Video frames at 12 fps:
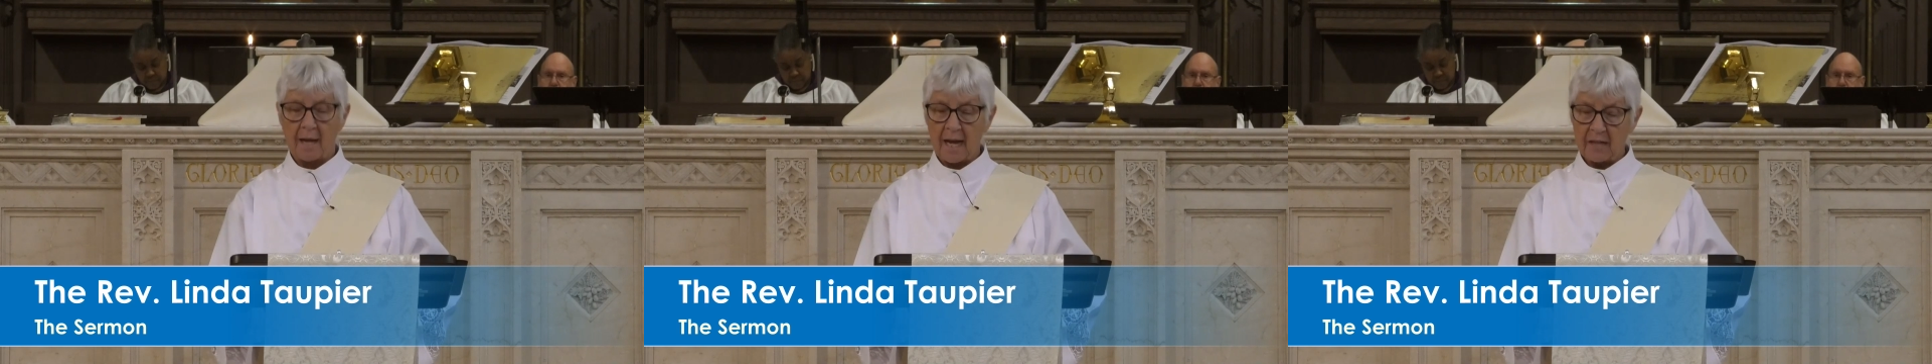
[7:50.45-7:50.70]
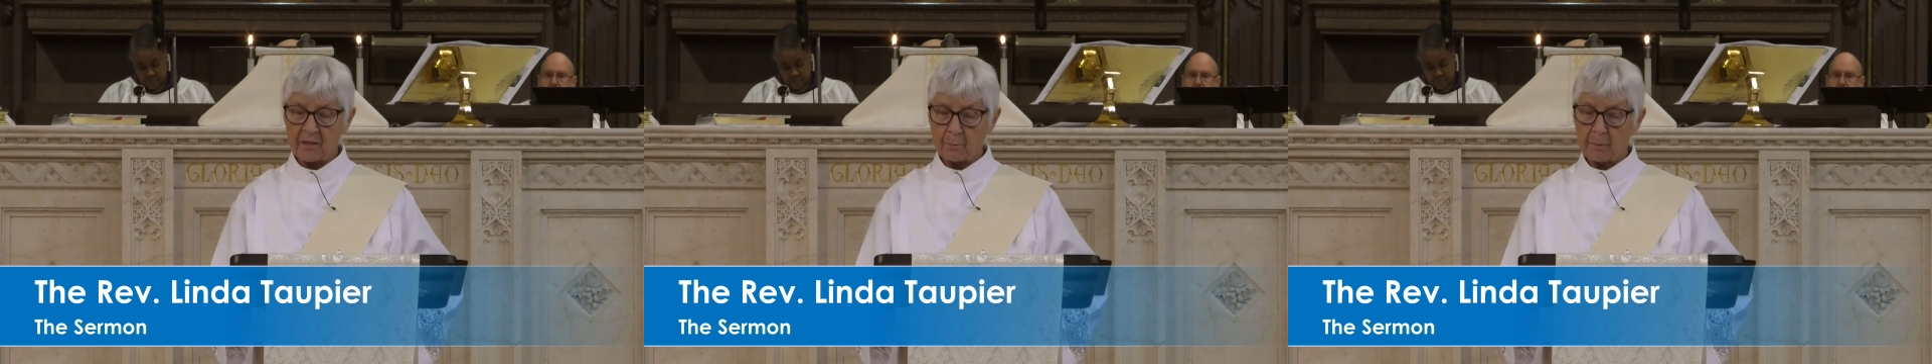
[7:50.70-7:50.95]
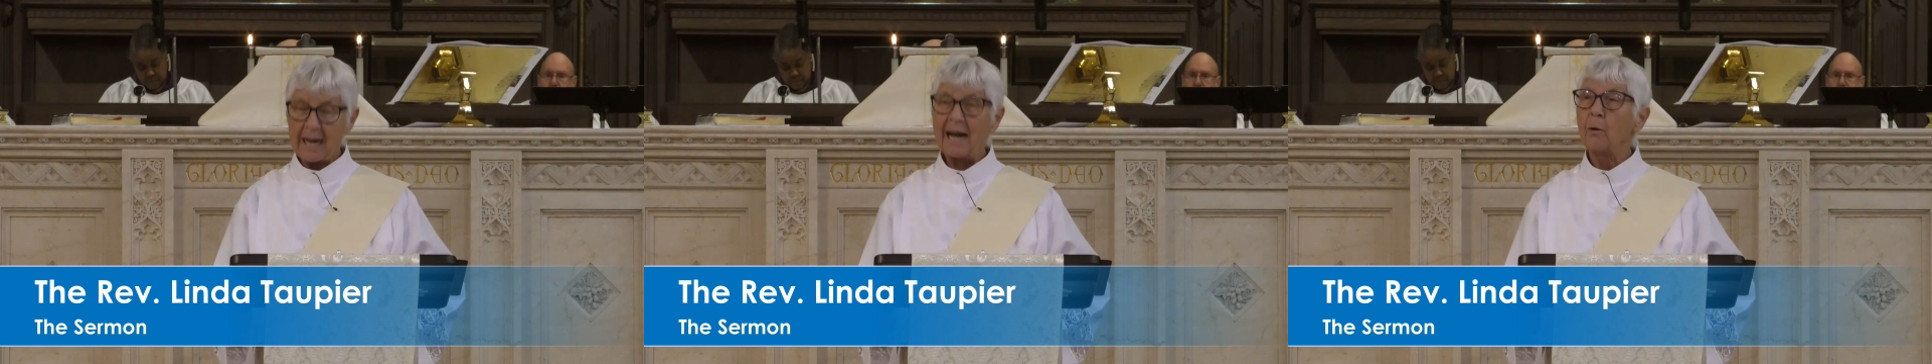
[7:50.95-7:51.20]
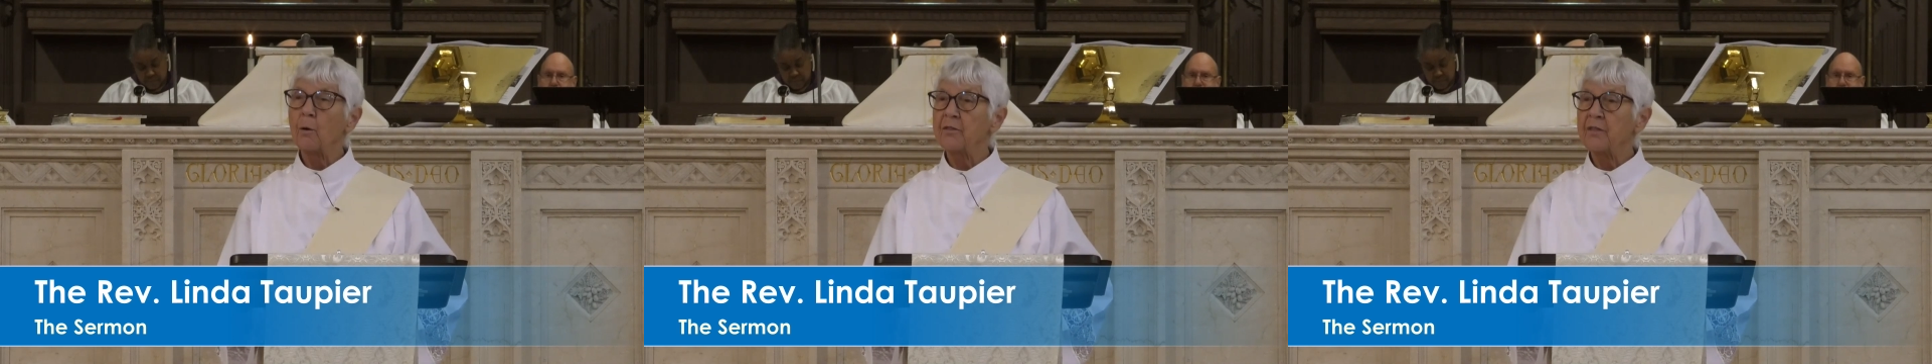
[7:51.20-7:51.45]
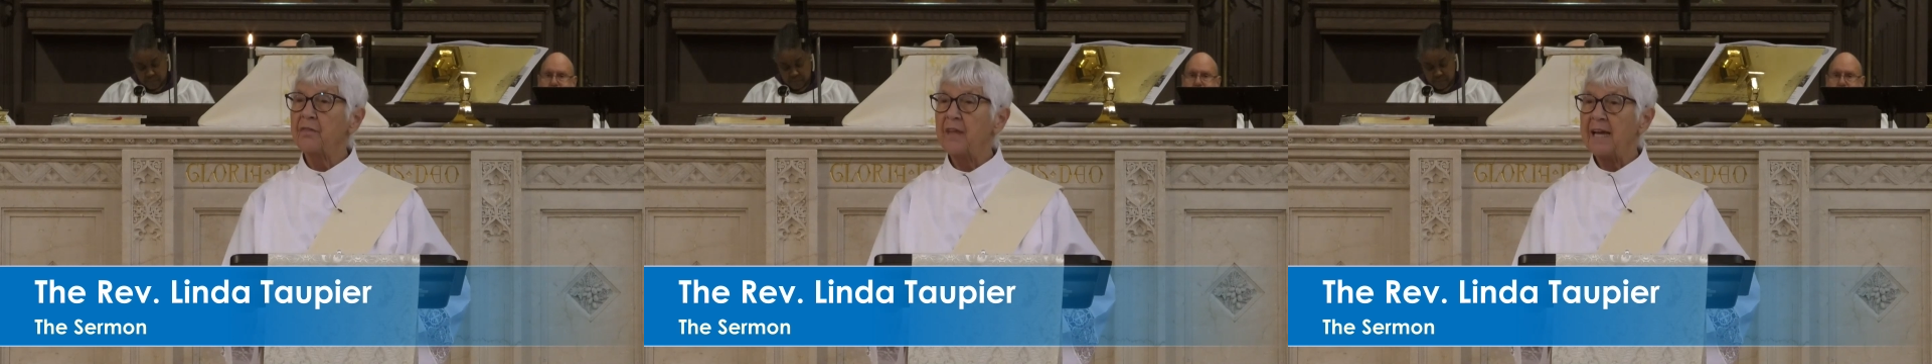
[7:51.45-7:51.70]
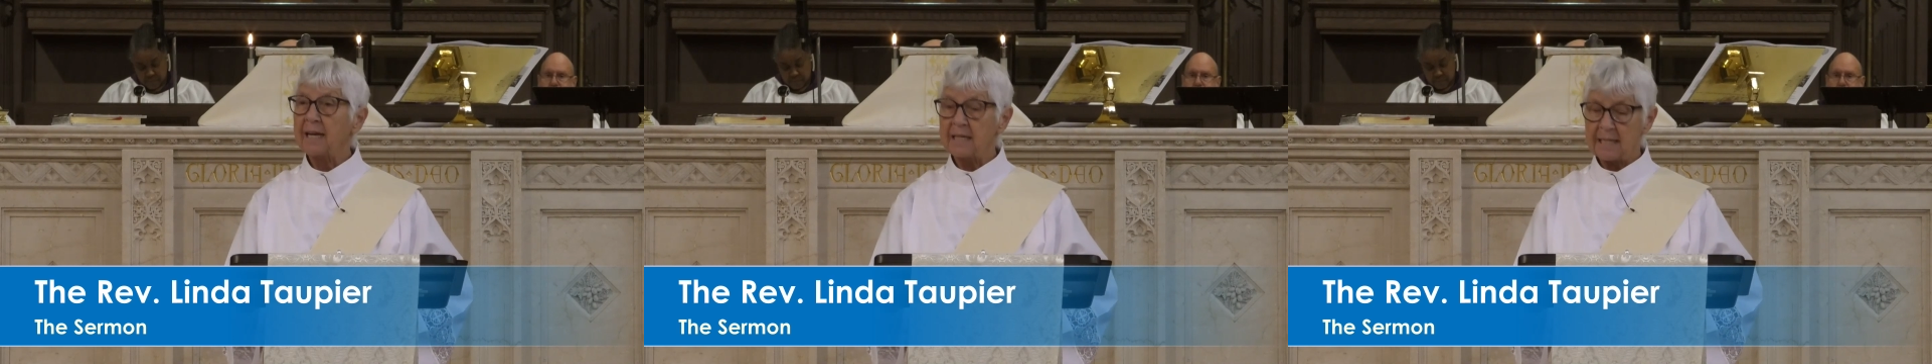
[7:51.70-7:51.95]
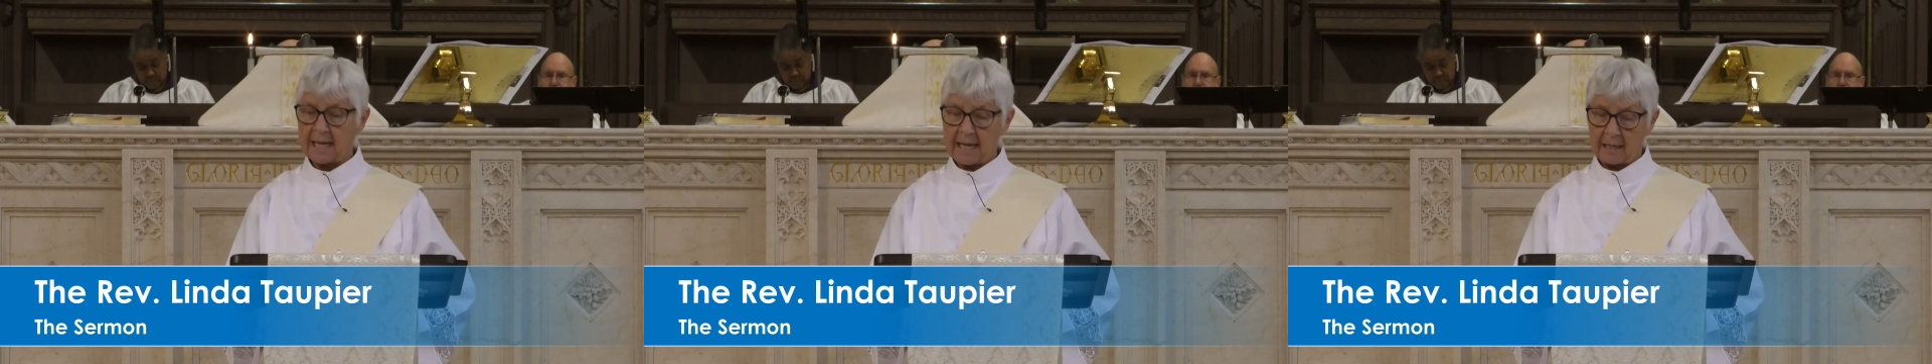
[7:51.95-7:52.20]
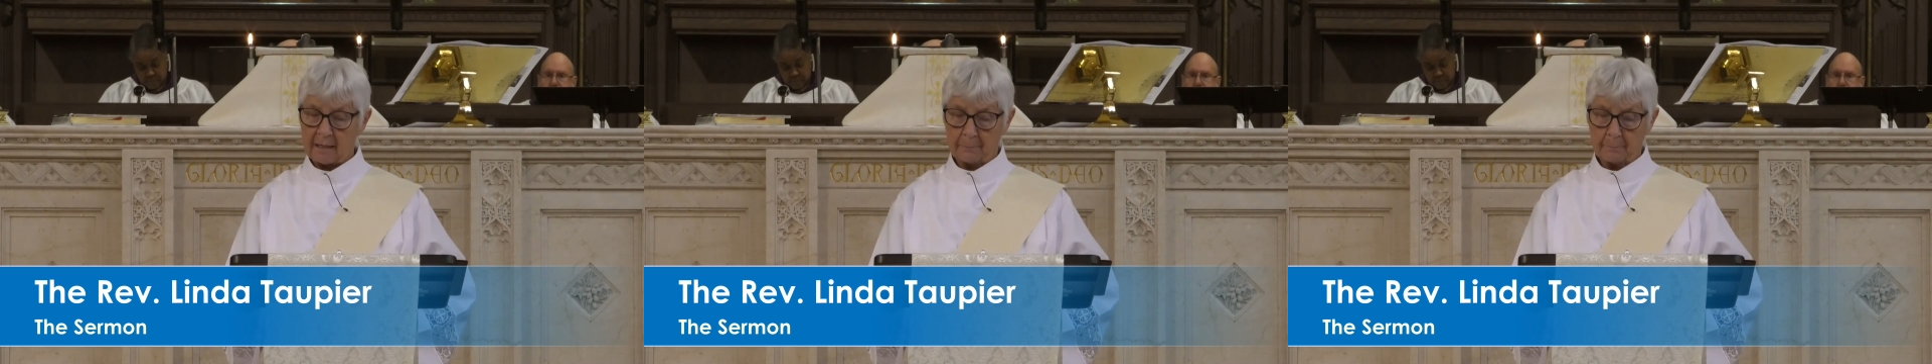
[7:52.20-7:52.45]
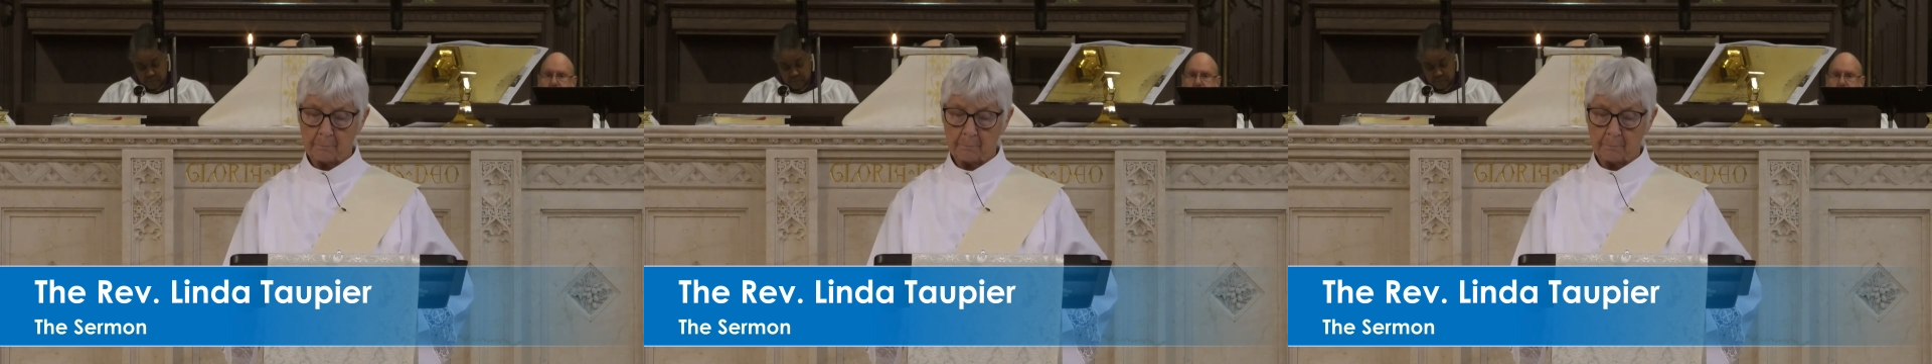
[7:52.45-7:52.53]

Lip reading: and the power that they can gain.